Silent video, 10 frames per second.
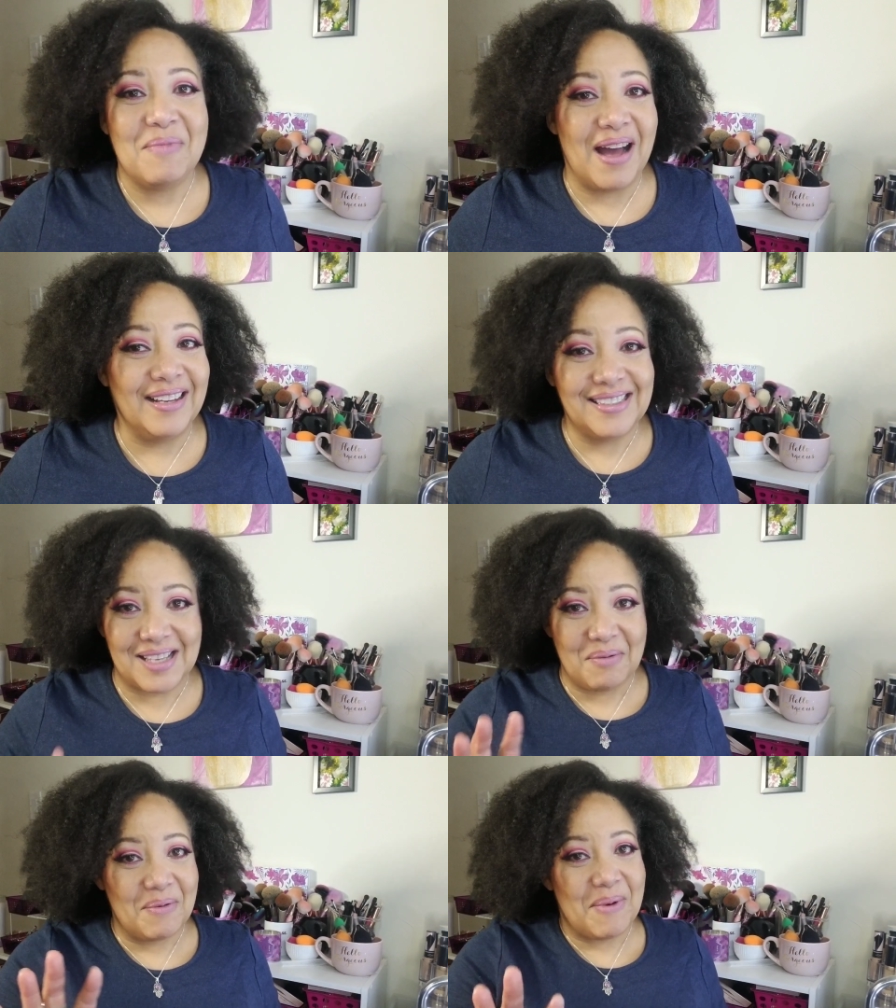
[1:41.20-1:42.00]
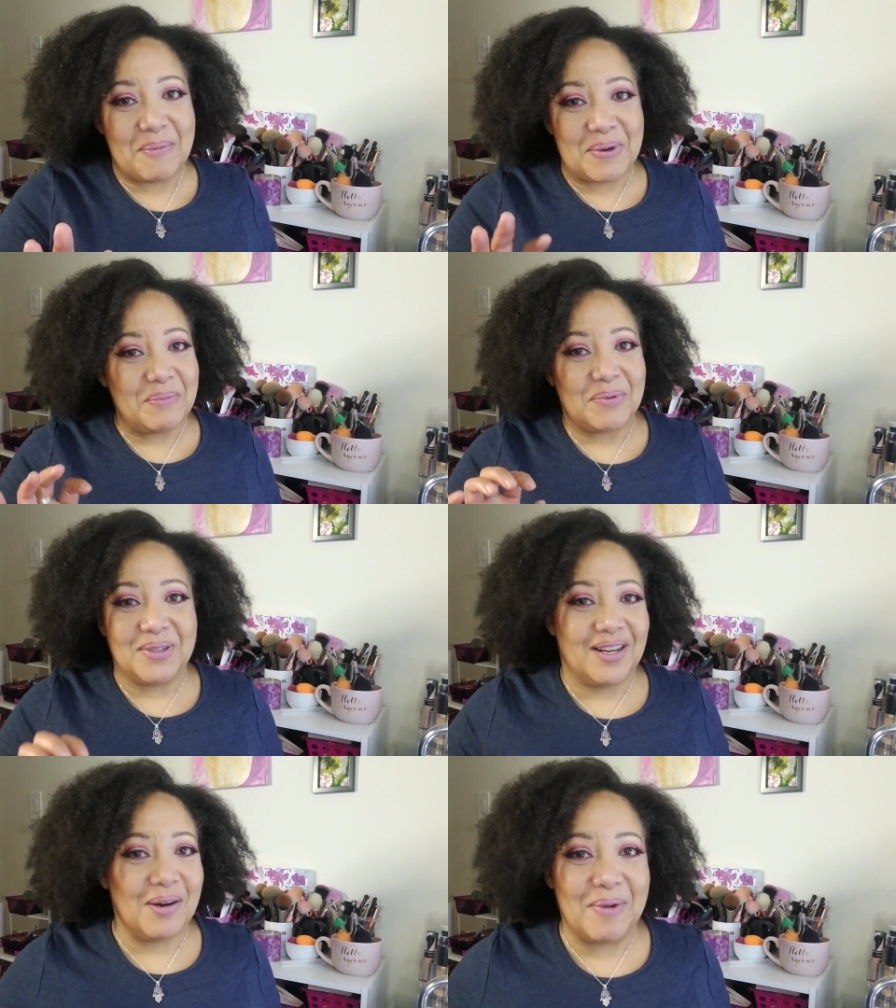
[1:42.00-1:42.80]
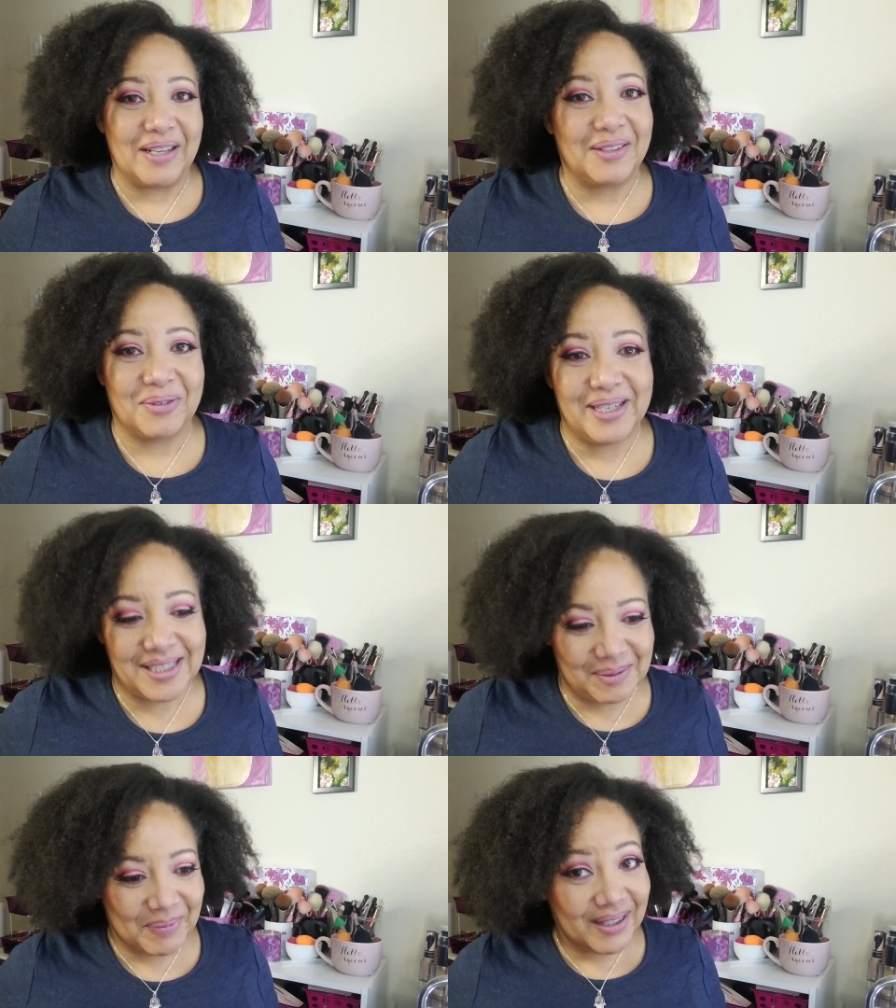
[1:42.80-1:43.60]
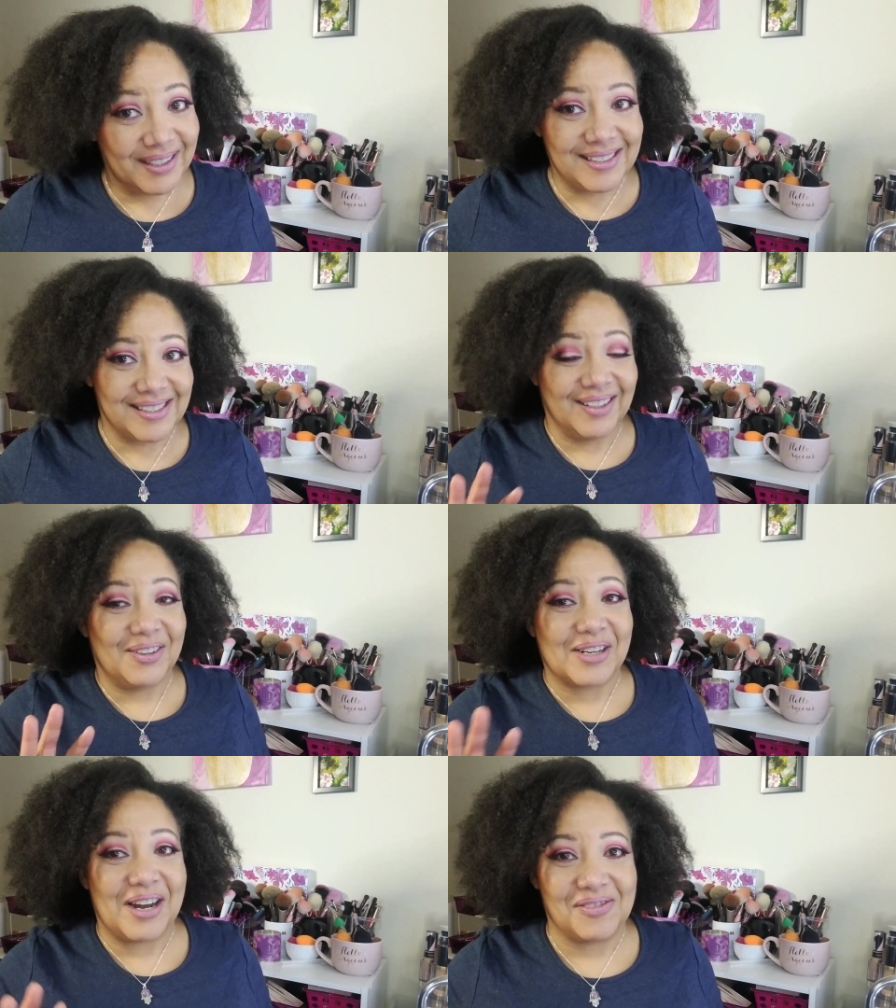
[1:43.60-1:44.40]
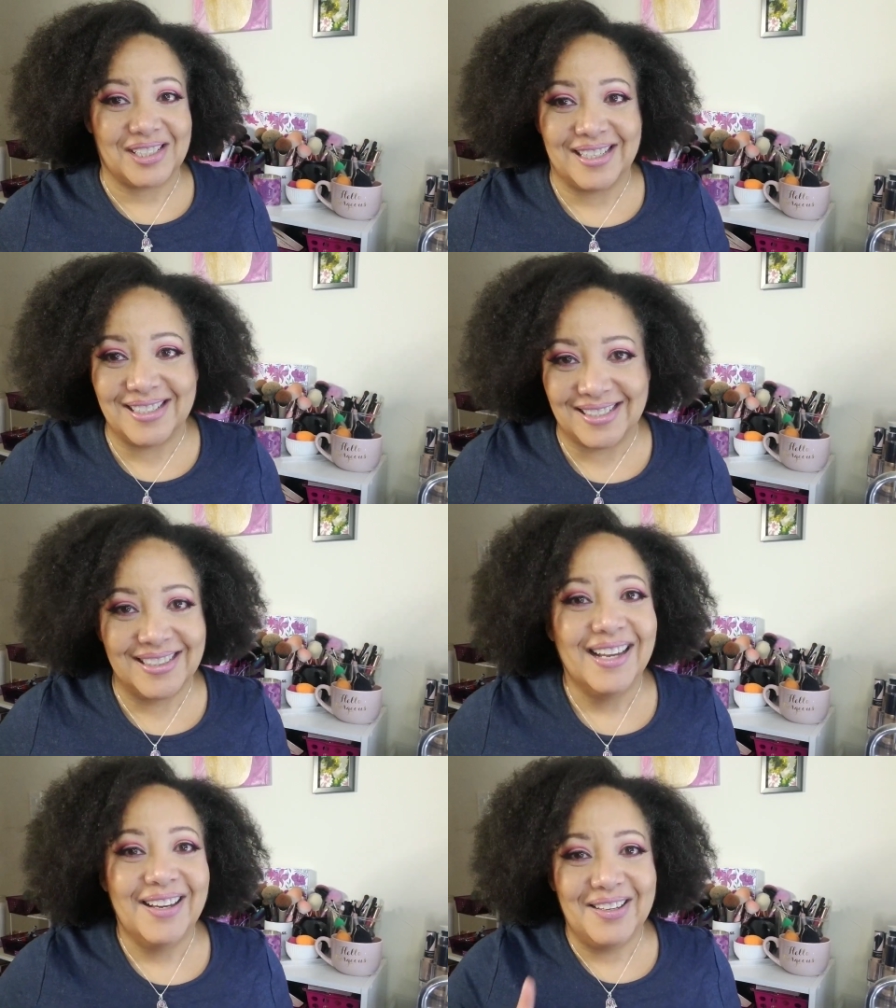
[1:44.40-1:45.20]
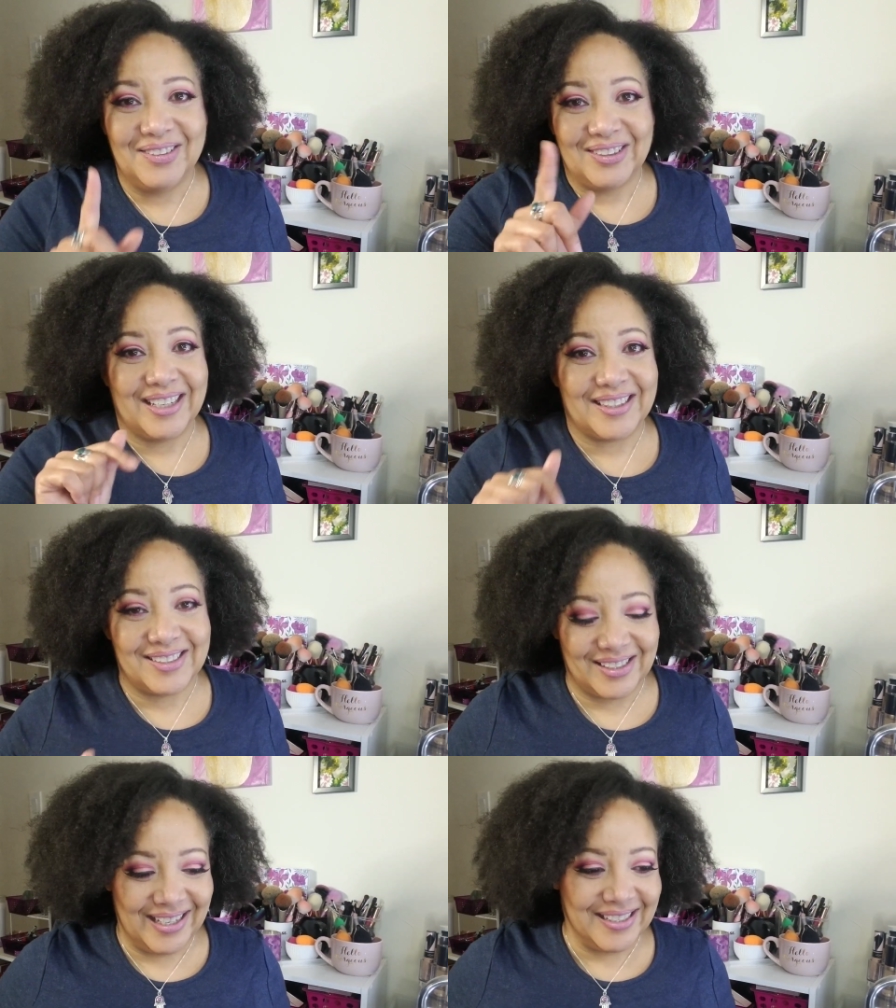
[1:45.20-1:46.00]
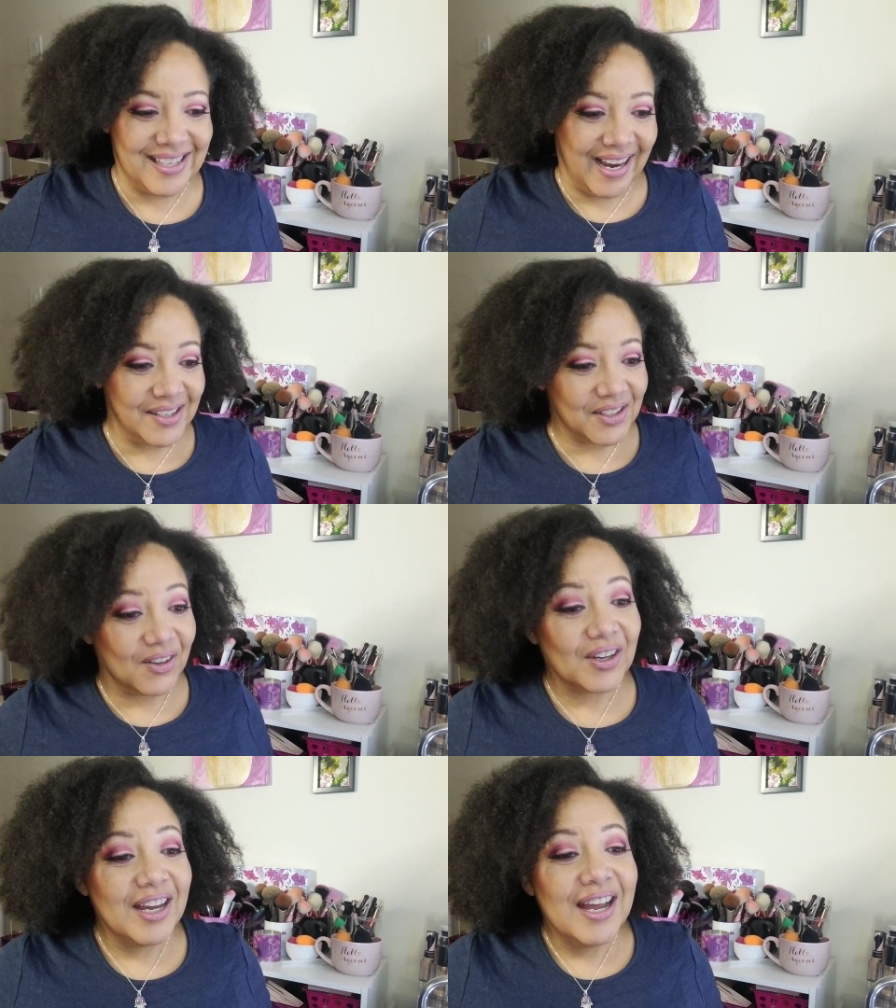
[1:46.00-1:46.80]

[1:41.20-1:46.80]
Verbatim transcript: my, some of my people will know about the red sponge, the whole conversation. You'll get the inside joke.